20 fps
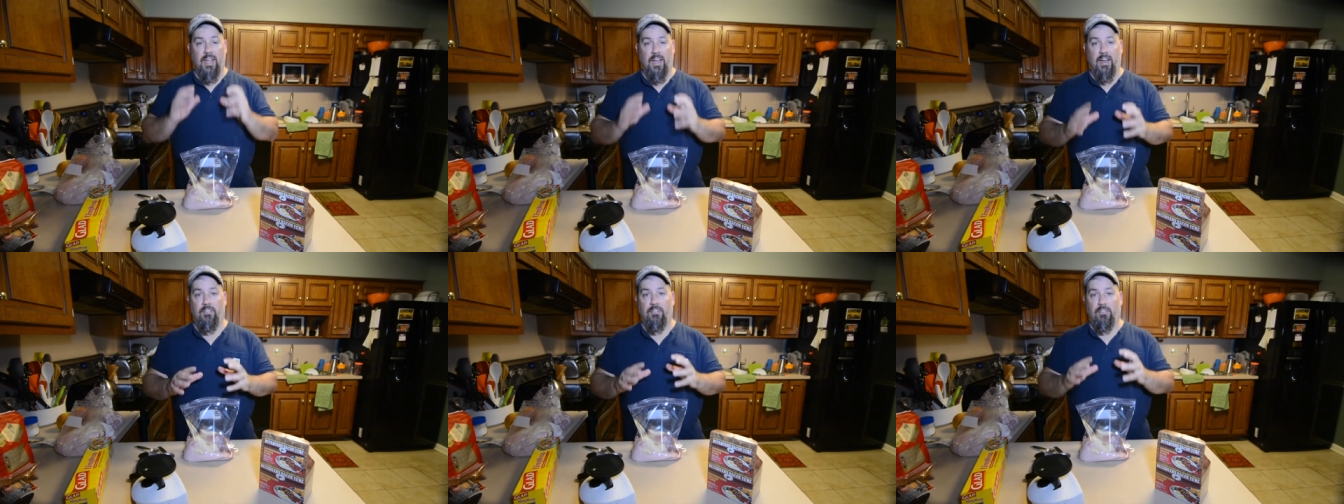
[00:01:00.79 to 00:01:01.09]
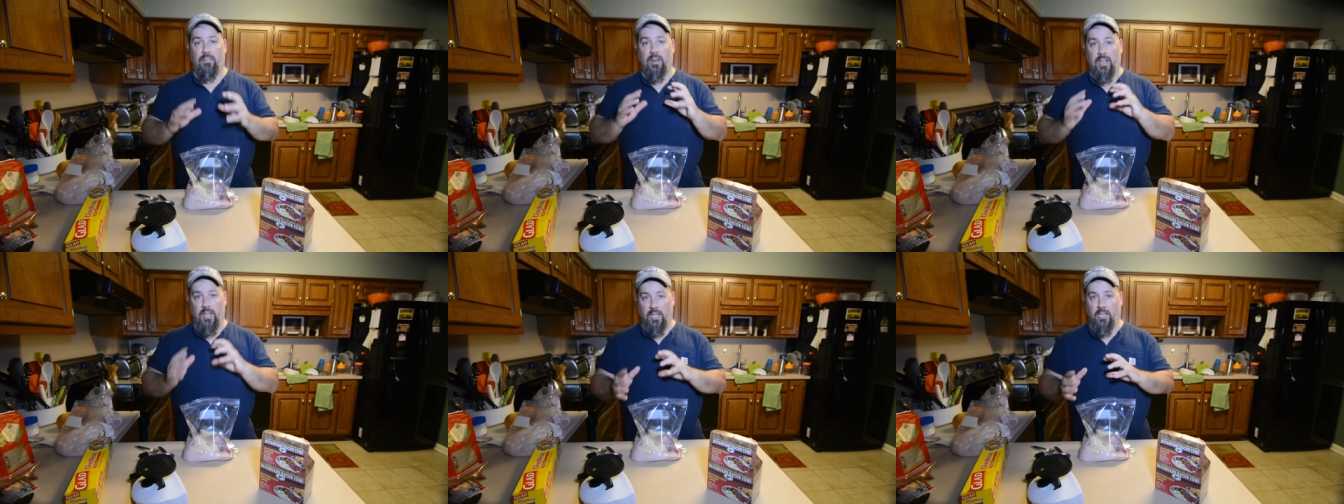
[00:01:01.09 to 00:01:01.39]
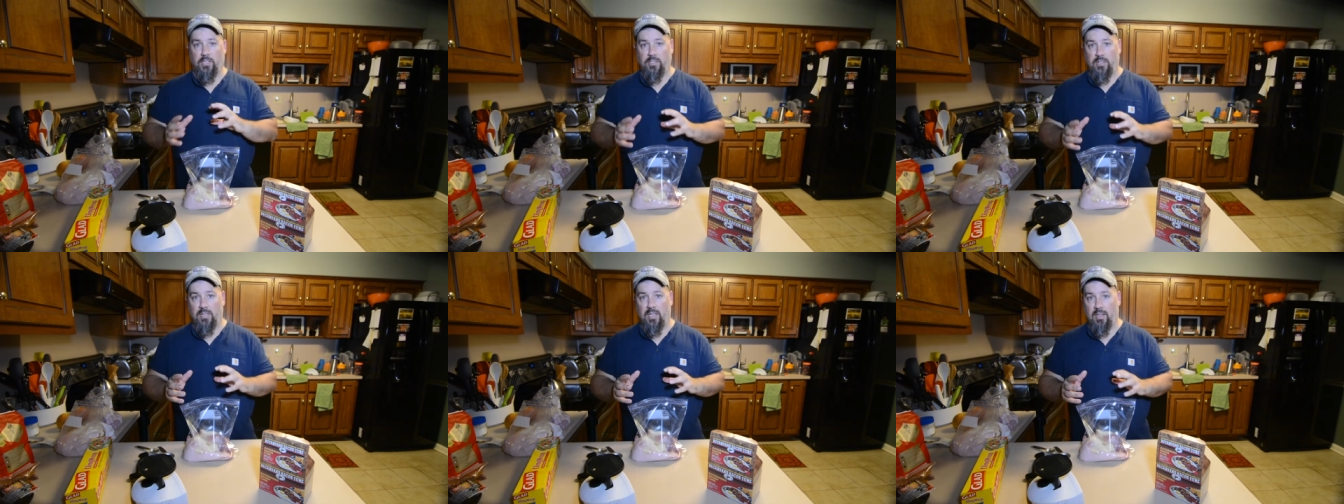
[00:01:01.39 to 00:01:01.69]
every
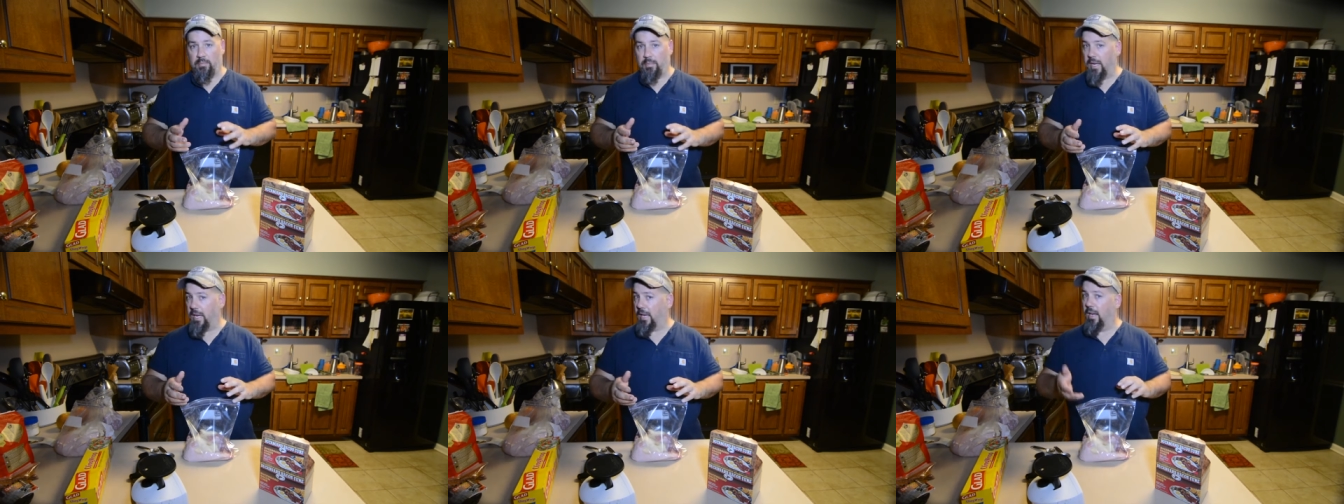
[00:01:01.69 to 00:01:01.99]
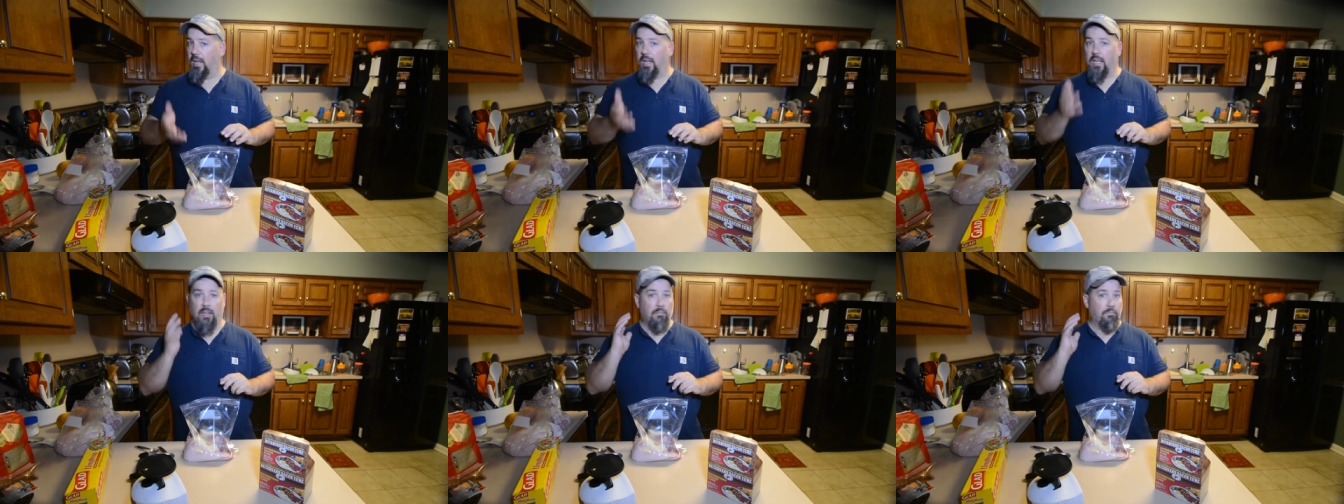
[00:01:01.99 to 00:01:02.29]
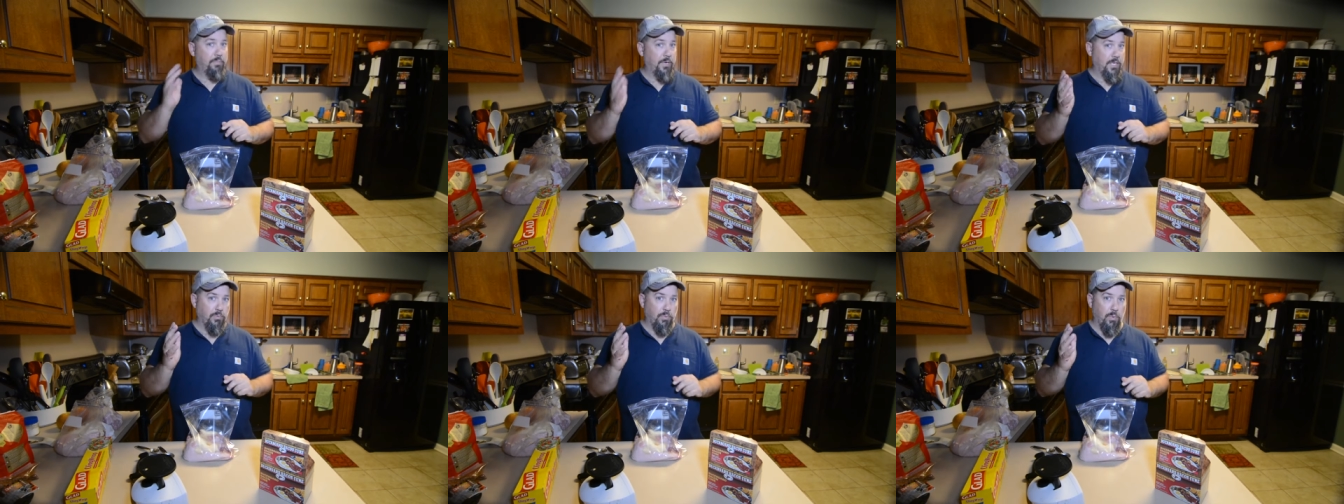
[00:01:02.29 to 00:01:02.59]
inch of that meat.
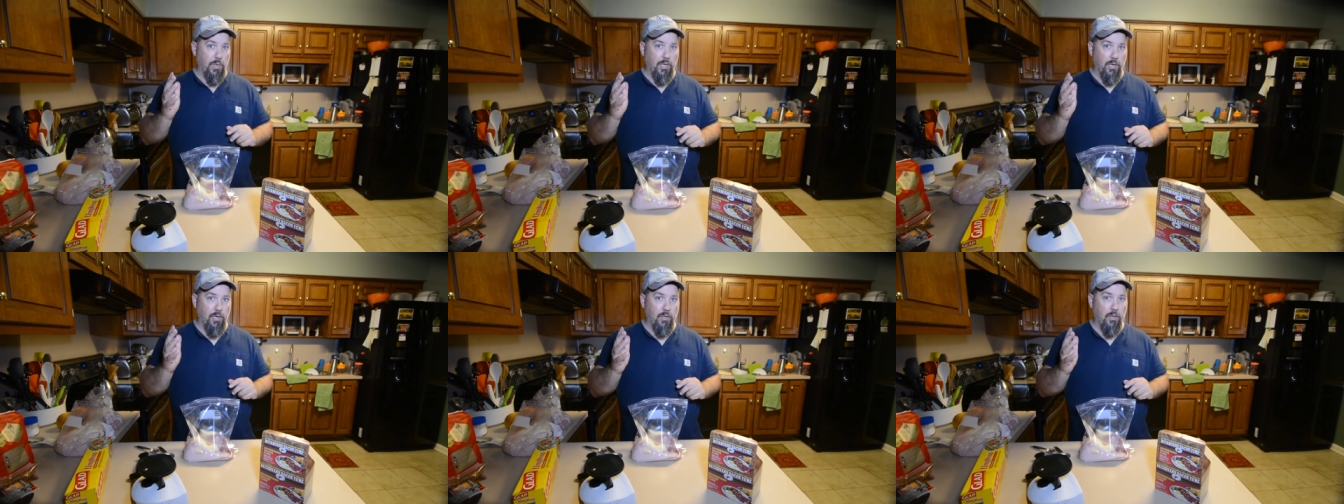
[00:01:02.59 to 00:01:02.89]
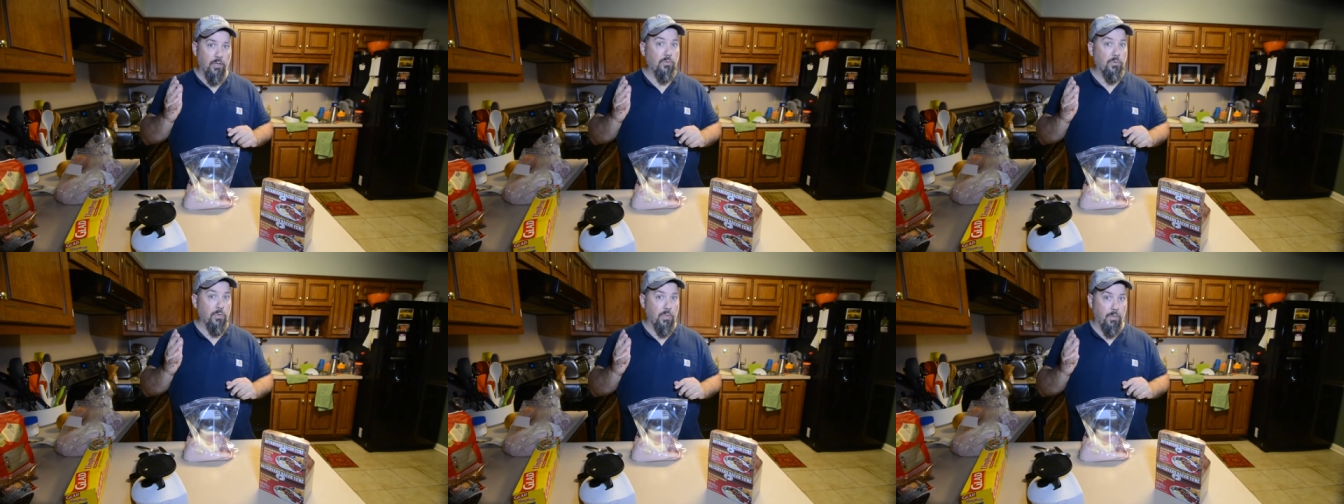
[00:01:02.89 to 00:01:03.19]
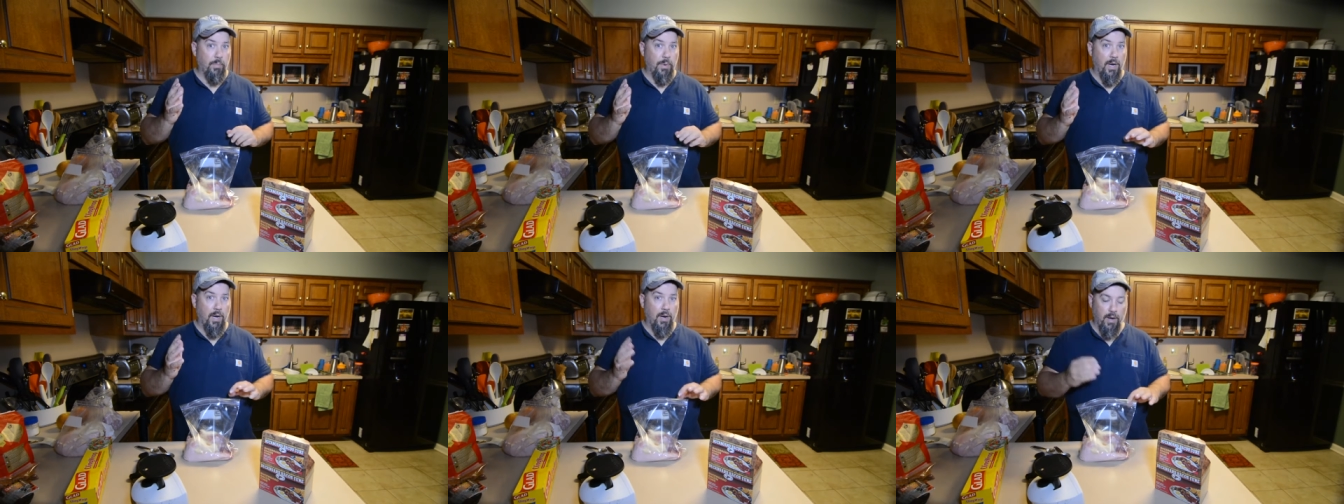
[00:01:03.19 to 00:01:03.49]
Best way to do it is with
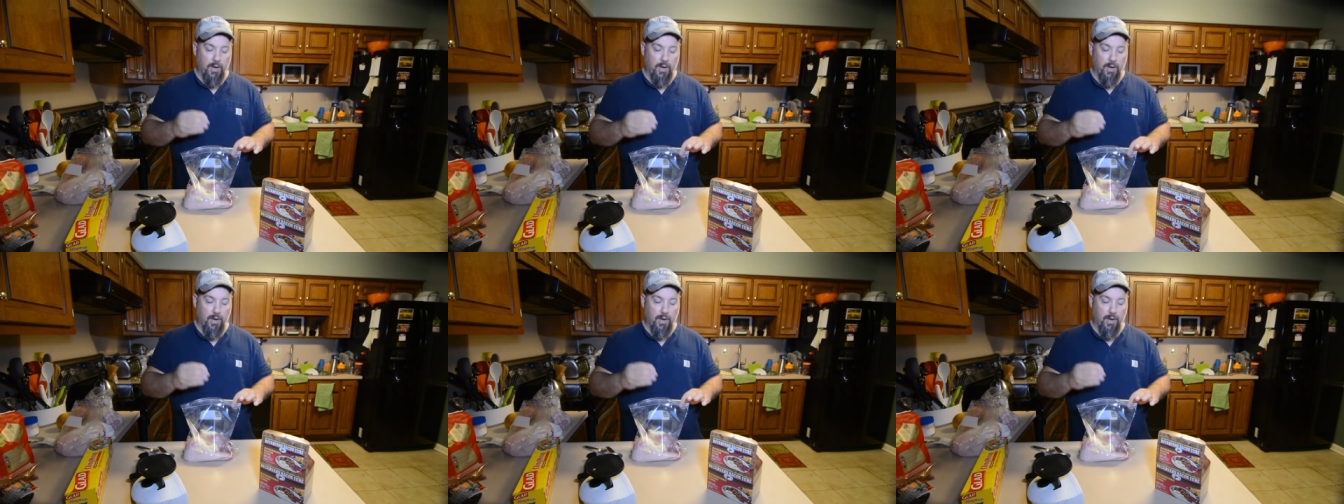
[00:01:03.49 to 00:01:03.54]
your bare